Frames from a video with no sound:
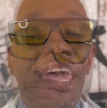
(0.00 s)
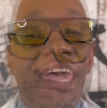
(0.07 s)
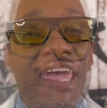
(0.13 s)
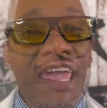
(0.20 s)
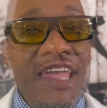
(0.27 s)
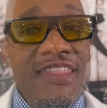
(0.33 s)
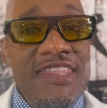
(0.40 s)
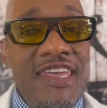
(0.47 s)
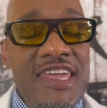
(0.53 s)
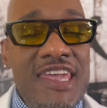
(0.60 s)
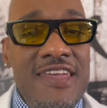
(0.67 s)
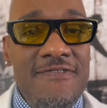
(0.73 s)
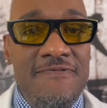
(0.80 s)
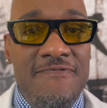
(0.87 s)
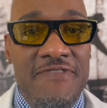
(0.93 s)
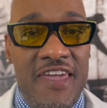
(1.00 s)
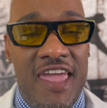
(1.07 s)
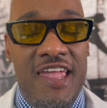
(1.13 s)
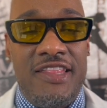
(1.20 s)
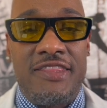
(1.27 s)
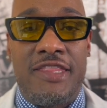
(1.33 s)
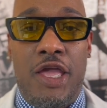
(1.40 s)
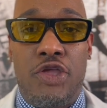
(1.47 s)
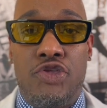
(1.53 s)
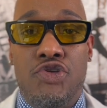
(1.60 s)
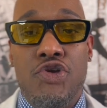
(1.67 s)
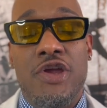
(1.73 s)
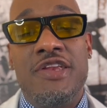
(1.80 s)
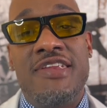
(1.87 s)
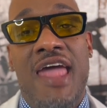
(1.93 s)
In the event that
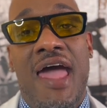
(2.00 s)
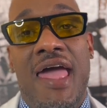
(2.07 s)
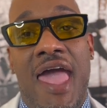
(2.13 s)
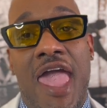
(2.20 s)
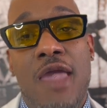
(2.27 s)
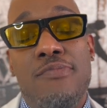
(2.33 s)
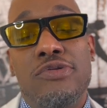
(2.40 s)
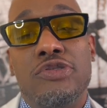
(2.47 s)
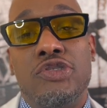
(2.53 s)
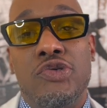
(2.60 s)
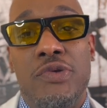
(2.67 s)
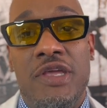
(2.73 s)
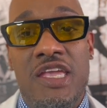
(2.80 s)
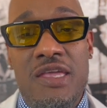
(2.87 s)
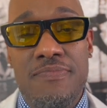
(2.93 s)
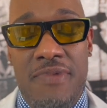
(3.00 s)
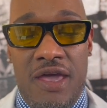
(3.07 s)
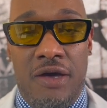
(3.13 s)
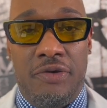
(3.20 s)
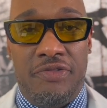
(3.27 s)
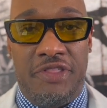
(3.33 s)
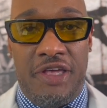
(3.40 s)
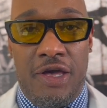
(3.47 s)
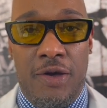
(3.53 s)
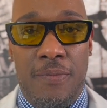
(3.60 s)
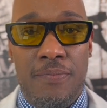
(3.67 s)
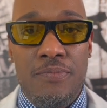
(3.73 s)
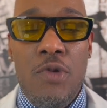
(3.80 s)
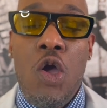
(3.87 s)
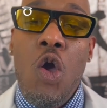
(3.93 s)
you're not able to email them
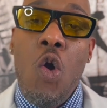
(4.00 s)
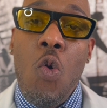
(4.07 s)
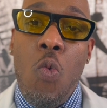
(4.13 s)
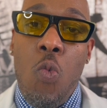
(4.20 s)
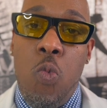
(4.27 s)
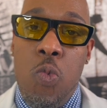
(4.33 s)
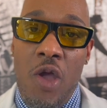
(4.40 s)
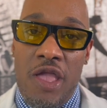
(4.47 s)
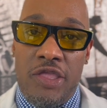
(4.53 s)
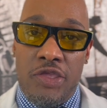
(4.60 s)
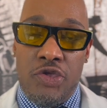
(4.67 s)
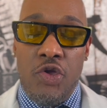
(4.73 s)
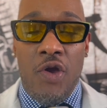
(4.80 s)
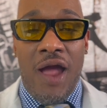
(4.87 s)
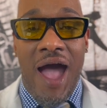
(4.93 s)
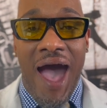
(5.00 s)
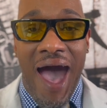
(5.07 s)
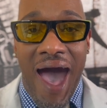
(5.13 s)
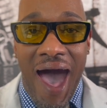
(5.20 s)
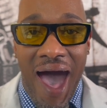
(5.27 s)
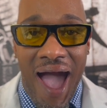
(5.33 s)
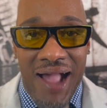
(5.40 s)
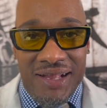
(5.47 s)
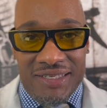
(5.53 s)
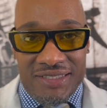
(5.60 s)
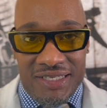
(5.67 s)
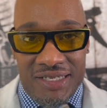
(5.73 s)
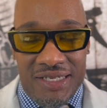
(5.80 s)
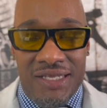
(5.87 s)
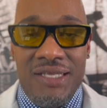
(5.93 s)
with your
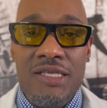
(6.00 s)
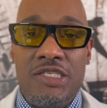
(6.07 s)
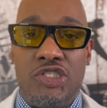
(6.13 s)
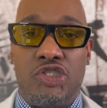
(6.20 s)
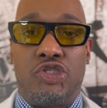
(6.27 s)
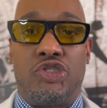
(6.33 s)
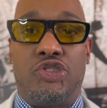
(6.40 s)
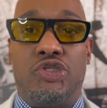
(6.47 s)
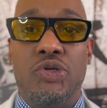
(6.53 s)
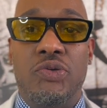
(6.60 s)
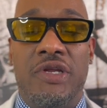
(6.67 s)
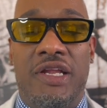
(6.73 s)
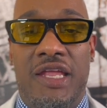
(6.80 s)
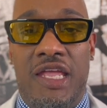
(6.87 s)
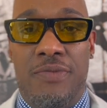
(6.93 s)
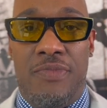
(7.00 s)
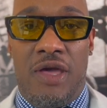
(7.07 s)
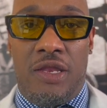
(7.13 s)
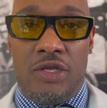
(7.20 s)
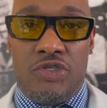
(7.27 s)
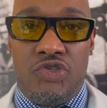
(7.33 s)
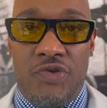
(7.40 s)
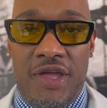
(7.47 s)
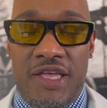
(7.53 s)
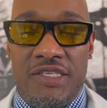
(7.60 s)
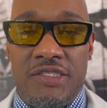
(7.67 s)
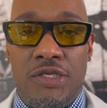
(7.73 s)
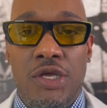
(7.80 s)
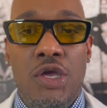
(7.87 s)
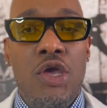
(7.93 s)
Okta student email
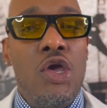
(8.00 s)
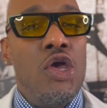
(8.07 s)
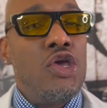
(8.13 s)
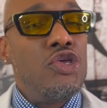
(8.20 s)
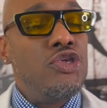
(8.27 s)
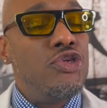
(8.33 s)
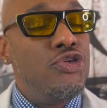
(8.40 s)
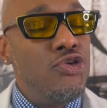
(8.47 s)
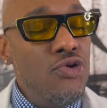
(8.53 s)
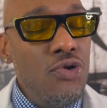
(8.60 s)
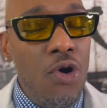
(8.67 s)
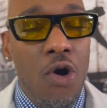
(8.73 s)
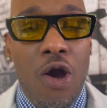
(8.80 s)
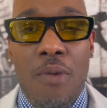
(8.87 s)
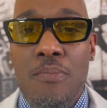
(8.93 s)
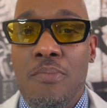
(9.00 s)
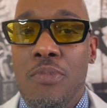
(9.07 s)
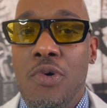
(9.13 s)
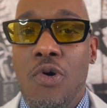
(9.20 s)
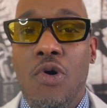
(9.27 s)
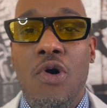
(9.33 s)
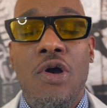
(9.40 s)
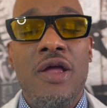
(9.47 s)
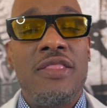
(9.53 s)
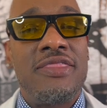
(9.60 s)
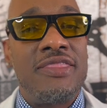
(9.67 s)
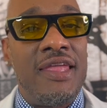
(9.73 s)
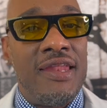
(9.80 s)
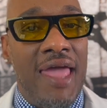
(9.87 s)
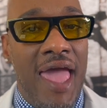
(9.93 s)
address, you are more
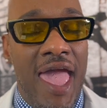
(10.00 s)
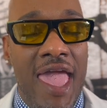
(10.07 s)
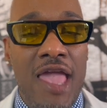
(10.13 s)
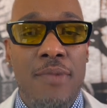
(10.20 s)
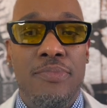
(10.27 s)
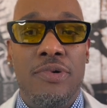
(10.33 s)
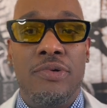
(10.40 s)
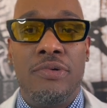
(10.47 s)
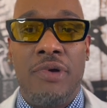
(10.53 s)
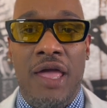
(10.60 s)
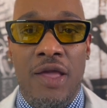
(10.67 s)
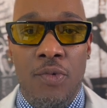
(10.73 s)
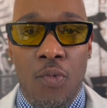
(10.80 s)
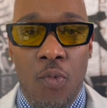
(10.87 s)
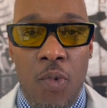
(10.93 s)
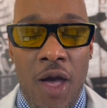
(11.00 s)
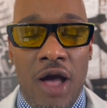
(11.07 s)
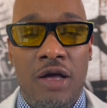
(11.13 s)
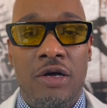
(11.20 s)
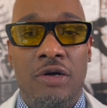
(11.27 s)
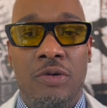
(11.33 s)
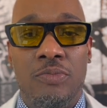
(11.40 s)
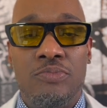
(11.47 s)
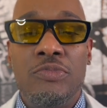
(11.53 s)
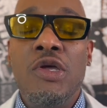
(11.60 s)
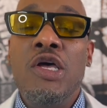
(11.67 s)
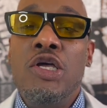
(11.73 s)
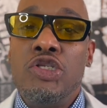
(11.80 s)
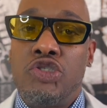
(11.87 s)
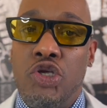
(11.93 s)
than able and welcome
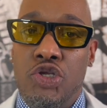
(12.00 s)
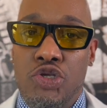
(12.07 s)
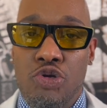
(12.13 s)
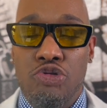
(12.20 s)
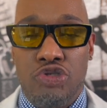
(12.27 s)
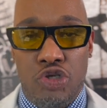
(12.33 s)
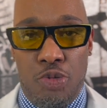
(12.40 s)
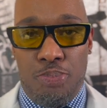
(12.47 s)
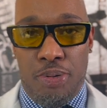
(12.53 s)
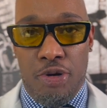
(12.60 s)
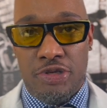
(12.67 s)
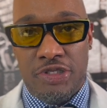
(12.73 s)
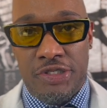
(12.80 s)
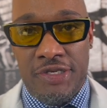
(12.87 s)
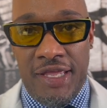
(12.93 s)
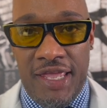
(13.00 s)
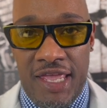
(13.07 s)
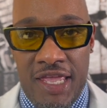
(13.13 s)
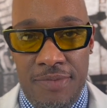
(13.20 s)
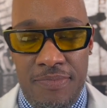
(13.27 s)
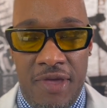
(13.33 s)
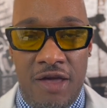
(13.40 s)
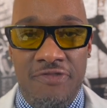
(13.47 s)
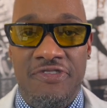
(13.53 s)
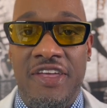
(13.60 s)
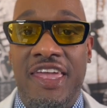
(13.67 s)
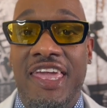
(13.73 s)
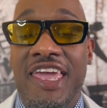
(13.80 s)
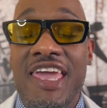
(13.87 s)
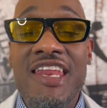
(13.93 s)
to use your personal email for
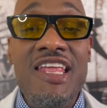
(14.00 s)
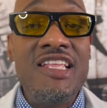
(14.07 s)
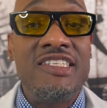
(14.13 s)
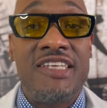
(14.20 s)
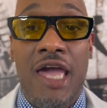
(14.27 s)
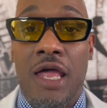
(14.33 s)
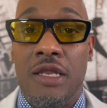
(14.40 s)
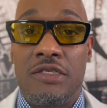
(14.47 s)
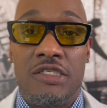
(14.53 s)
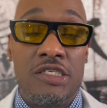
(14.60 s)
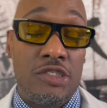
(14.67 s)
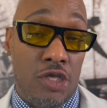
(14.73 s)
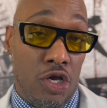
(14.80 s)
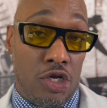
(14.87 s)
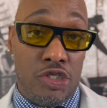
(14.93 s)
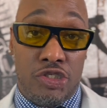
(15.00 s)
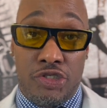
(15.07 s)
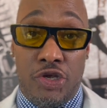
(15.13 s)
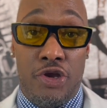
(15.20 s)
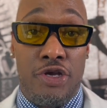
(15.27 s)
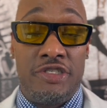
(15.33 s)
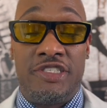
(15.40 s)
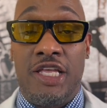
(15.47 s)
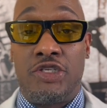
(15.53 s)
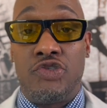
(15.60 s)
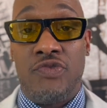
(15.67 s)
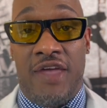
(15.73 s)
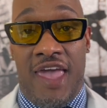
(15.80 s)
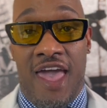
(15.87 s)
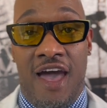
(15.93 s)
any challenges or concerns that
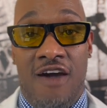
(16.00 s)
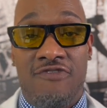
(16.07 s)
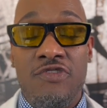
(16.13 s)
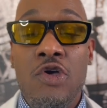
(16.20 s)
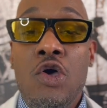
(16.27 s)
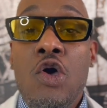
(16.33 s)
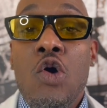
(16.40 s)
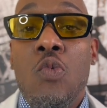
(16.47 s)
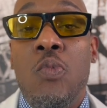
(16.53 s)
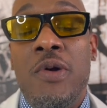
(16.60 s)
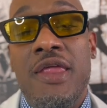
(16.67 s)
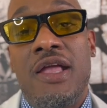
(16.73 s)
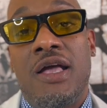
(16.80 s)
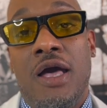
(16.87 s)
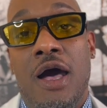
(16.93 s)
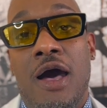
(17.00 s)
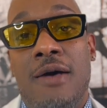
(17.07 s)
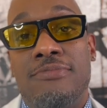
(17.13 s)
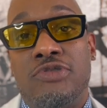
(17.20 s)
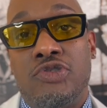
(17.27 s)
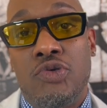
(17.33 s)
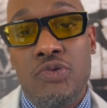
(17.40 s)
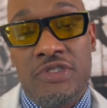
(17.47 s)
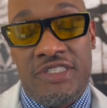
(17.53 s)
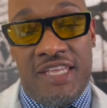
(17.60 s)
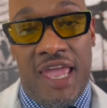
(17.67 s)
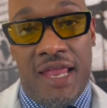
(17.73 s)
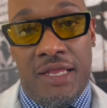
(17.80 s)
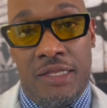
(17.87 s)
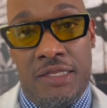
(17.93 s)
you have when it comes to
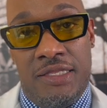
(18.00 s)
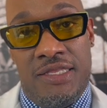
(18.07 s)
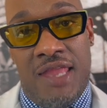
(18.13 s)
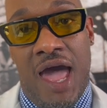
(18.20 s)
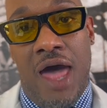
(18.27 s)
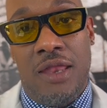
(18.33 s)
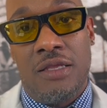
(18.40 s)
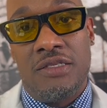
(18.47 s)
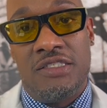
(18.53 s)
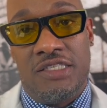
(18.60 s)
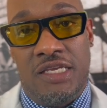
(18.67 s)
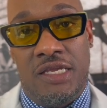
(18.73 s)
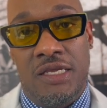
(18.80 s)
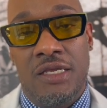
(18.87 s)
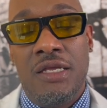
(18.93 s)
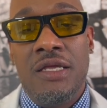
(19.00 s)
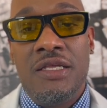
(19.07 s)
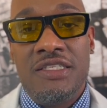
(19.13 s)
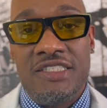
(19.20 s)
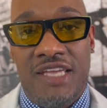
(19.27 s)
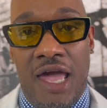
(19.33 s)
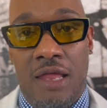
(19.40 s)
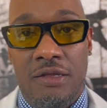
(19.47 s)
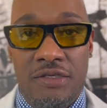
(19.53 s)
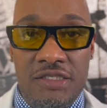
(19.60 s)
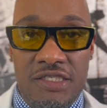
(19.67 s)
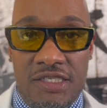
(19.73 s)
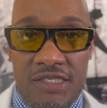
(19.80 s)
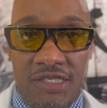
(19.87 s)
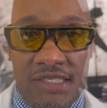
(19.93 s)
technology
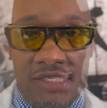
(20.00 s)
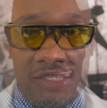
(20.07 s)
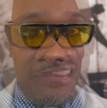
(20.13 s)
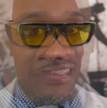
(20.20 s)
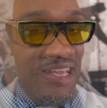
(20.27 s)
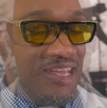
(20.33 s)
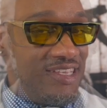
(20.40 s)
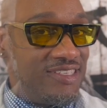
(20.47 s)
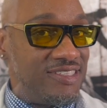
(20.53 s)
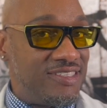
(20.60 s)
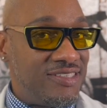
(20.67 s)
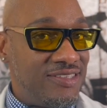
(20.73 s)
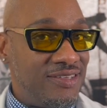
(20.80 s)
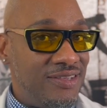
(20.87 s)
challenges. Watch this.